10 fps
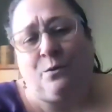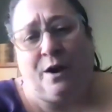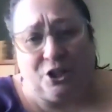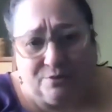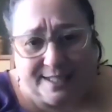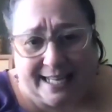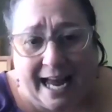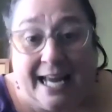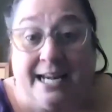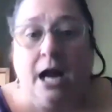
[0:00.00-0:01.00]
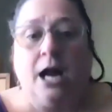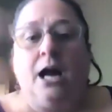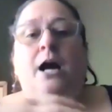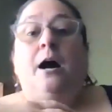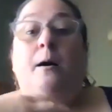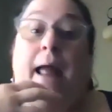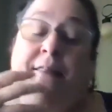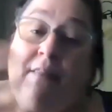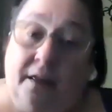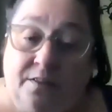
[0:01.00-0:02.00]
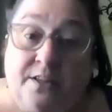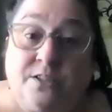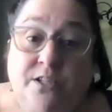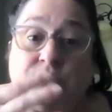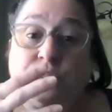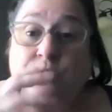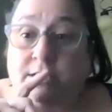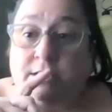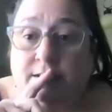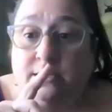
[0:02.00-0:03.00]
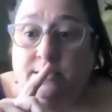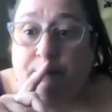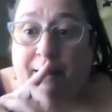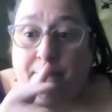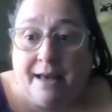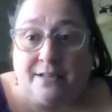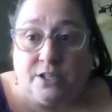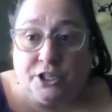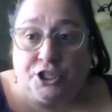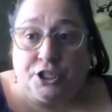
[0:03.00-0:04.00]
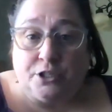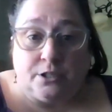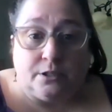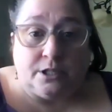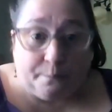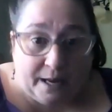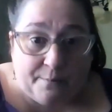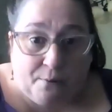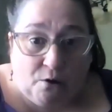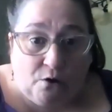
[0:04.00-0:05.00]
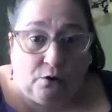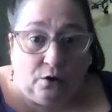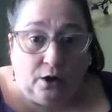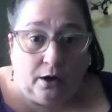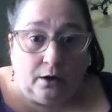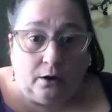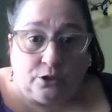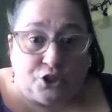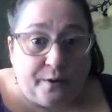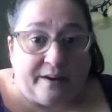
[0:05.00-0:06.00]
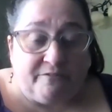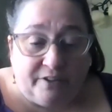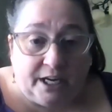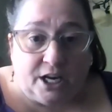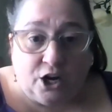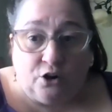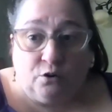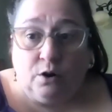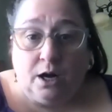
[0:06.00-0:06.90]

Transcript: what you said, and this is my message to people doing video